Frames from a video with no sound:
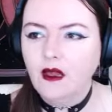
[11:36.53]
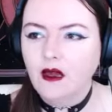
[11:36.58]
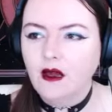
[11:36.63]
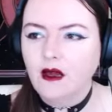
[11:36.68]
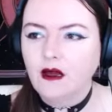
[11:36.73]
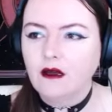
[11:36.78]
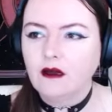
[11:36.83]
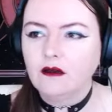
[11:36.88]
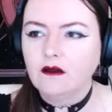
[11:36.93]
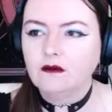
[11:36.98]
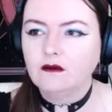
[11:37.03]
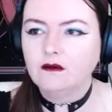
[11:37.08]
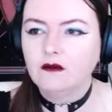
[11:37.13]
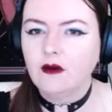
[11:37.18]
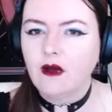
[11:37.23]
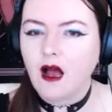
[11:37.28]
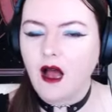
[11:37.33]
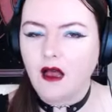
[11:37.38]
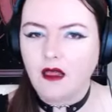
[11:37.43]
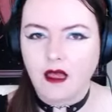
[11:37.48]
Um,
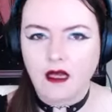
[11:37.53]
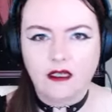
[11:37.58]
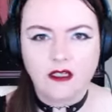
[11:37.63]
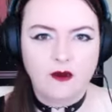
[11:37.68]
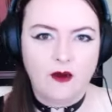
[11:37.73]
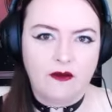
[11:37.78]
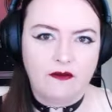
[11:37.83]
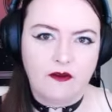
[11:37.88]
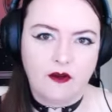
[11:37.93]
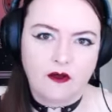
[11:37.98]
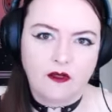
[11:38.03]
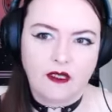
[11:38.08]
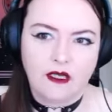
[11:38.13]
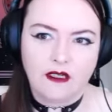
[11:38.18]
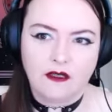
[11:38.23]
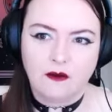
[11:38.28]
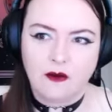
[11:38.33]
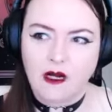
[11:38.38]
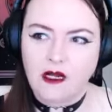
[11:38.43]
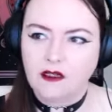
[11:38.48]
I like to wear fox
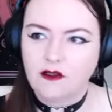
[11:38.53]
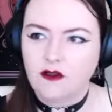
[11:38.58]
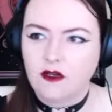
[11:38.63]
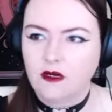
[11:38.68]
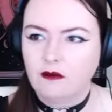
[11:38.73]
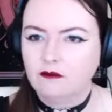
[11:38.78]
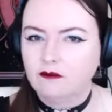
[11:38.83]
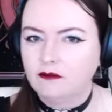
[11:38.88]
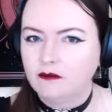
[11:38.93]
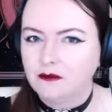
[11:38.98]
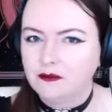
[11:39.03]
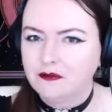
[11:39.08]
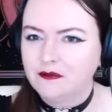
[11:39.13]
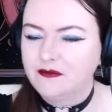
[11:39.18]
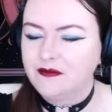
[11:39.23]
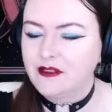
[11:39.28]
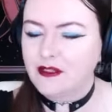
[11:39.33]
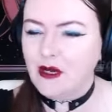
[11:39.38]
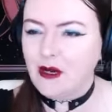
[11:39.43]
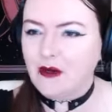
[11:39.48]
ears when I stream.
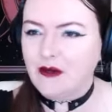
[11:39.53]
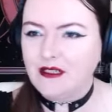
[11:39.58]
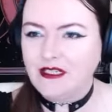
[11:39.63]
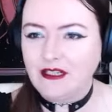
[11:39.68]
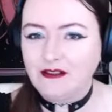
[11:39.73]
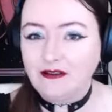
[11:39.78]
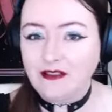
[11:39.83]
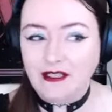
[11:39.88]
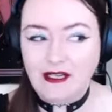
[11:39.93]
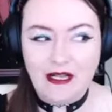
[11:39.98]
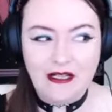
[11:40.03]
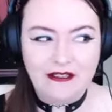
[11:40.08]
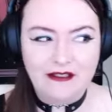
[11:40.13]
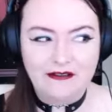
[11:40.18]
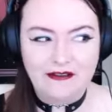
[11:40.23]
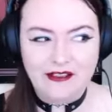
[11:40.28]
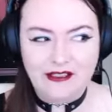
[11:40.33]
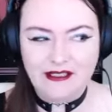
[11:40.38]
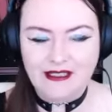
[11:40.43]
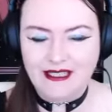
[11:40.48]
So different colored
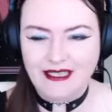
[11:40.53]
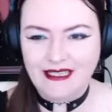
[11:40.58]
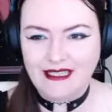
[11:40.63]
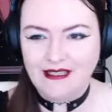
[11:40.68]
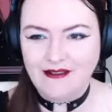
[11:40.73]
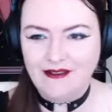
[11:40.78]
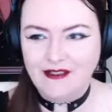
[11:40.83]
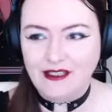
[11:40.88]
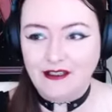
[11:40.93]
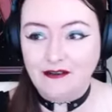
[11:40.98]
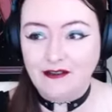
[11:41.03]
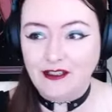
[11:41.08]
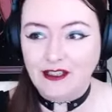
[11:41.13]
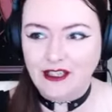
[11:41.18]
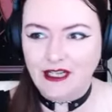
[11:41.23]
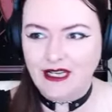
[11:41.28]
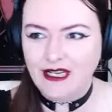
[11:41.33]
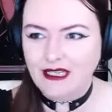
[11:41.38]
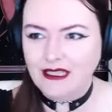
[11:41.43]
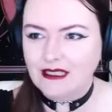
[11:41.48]
fox ears for different
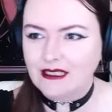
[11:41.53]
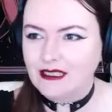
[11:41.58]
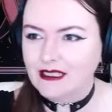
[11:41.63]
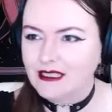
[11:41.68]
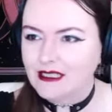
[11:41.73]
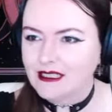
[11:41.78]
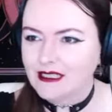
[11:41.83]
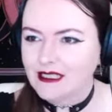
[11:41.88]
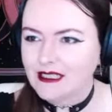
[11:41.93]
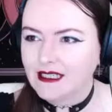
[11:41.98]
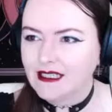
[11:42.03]
days.